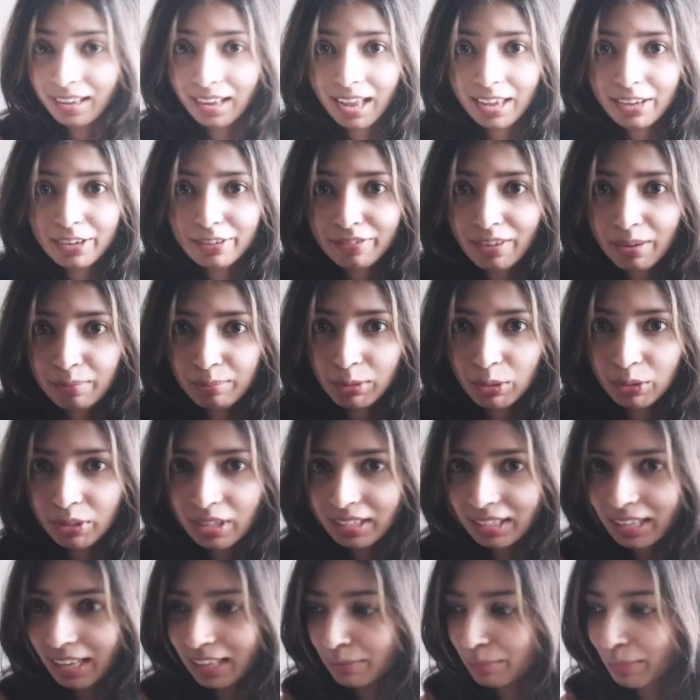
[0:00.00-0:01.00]
And if I'm
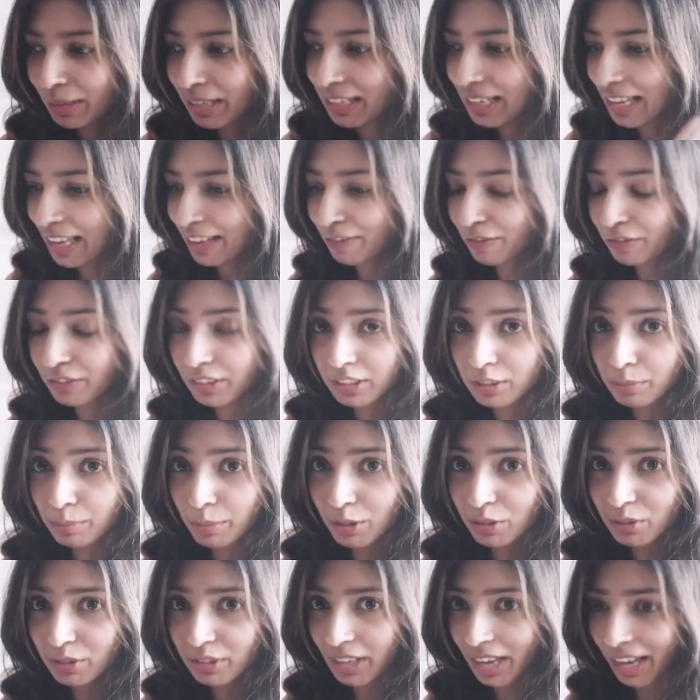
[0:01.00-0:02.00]
looking at my left, it's
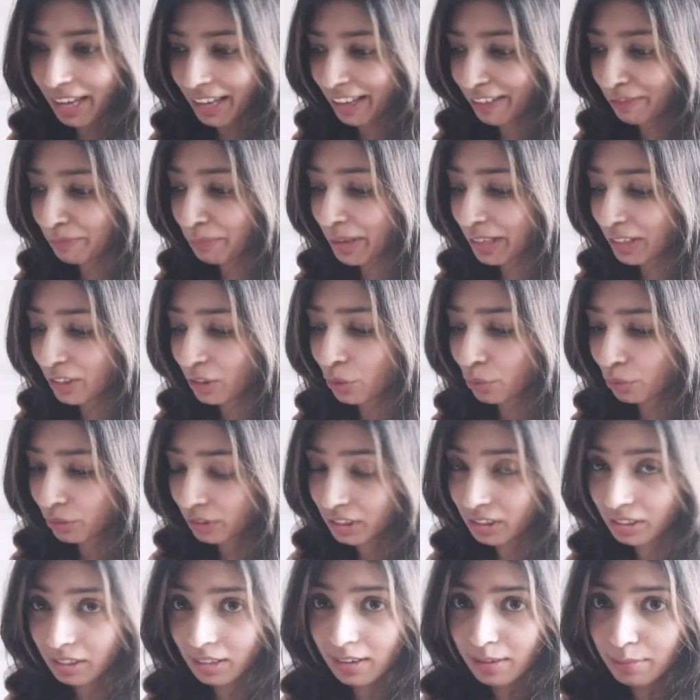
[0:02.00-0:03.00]
because I have my
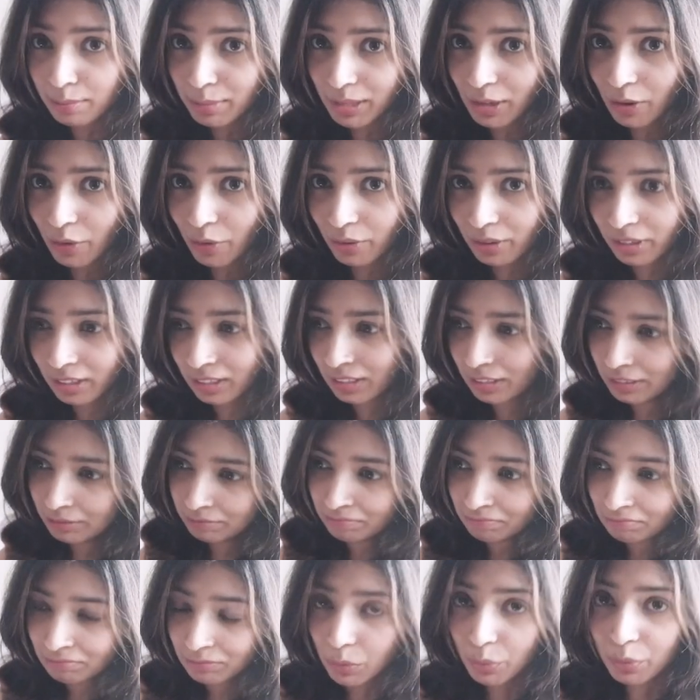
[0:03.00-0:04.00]
notes here below,
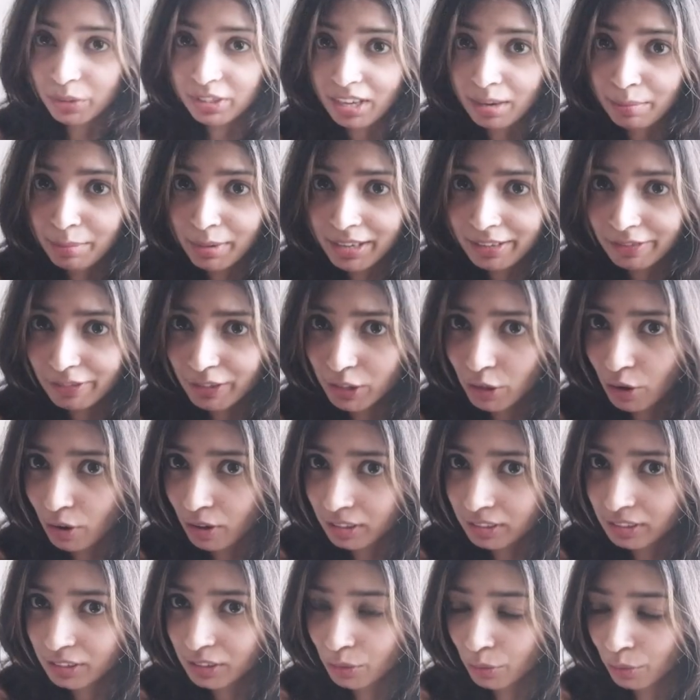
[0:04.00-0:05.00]
which I made for you
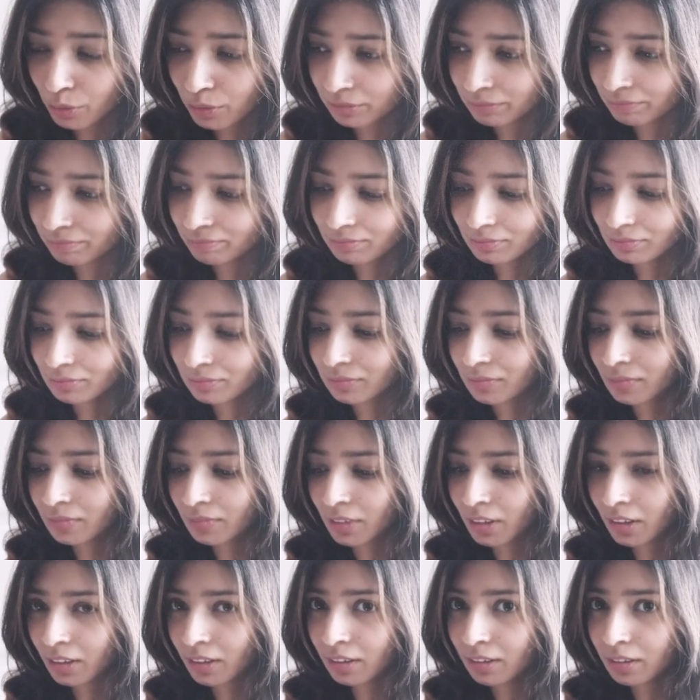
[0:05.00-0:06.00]
all, so
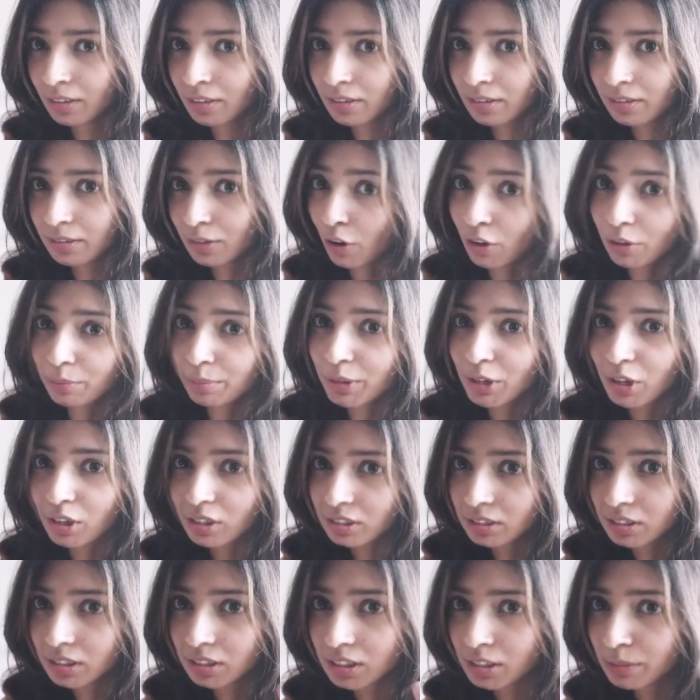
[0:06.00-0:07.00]
not
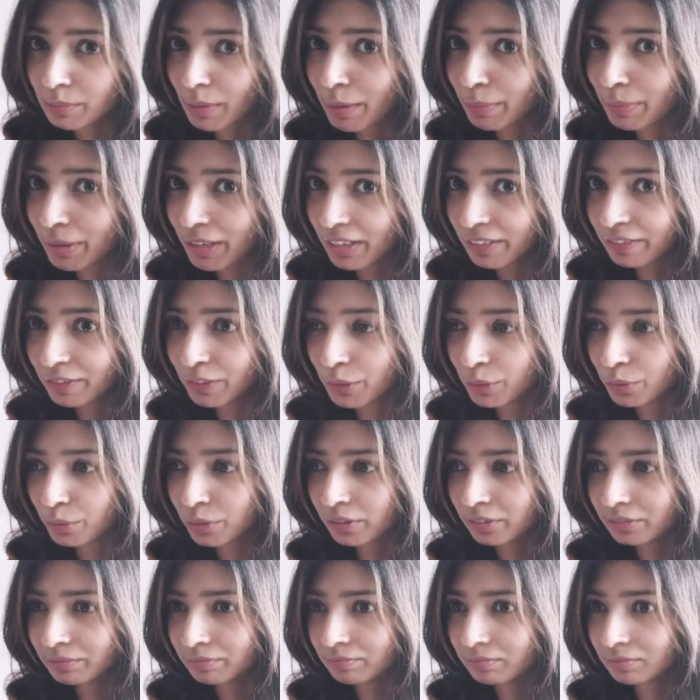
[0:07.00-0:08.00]
because this is my better
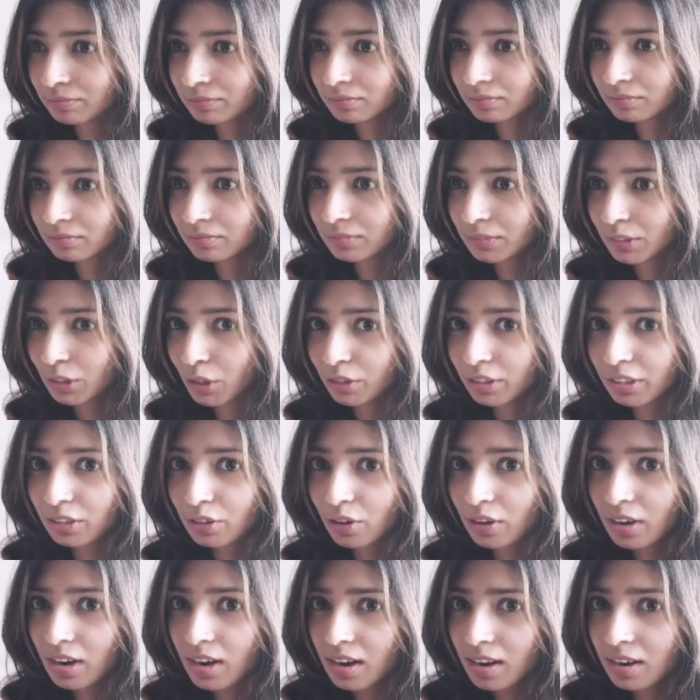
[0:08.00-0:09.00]
view, not at
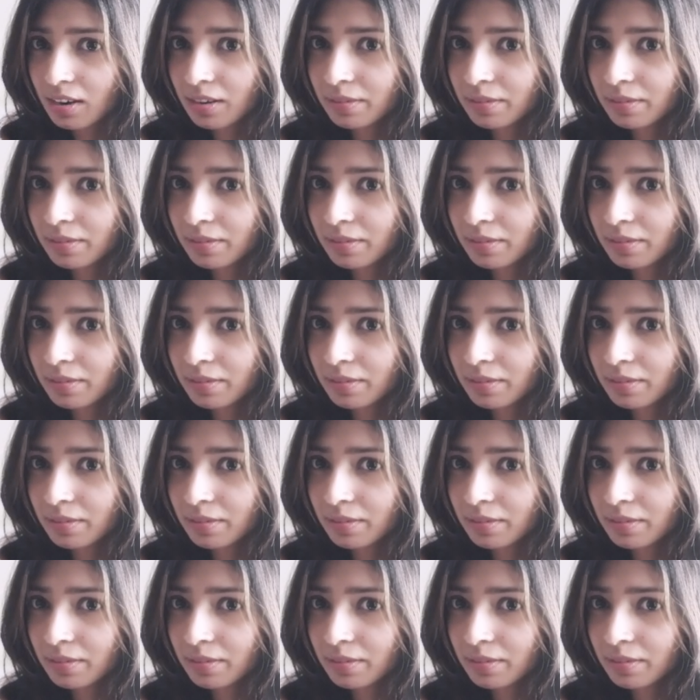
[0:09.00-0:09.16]
all.